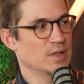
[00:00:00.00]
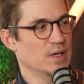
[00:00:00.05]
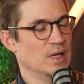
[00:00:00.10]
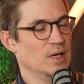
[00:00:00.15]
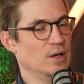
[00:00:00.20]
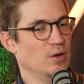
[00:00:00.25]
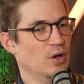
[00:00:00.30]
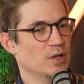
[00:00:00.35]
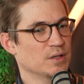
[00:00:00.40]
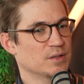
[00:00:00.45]

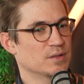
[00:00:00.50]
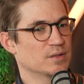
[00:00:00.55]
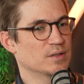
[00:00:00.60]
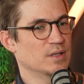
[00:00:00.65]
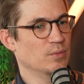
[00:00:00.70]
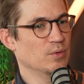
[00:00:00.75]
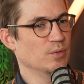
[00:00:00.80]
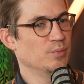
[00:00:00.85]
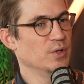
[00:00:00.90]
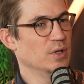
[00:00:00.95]

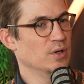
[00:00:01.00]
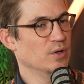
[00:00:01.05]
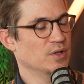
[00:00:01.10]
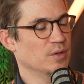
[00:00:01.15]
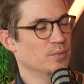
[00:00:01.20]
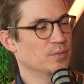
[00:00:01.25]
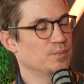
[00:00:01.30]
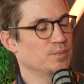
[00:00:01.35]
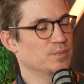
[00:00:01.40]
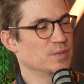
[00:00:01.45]
there will be a lot
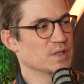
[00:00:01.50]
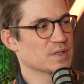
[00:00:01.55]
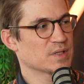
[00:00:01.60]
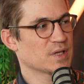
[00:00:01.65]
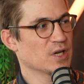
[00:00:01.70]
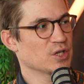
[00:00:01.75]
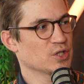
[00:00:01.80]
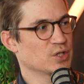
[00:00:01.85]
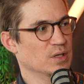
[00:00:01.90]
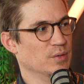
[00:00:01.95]
of
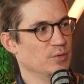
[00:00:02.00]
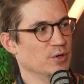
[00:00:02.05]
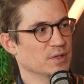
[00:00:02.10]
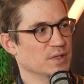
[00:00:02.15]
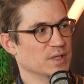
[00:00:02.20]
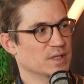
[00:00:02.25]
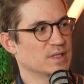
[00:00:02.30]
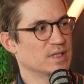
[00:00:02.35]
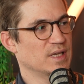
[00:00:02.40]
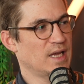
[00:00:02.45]
discussion
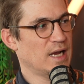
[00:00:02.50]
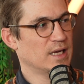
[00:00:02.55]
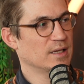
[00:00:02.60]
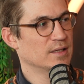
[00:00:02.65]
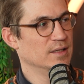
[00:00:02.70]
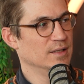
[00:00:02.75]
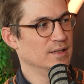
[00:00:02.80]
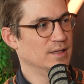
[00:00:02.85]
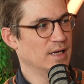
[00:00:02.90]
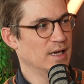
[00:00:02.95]
about
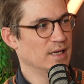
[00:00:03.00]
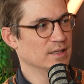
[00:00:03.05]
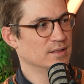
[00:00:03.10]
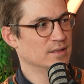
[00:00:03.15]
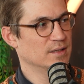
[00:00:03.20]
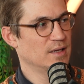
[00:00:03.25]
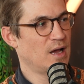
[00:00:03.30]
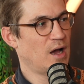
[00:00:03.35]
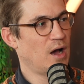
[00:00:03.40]
exactly that.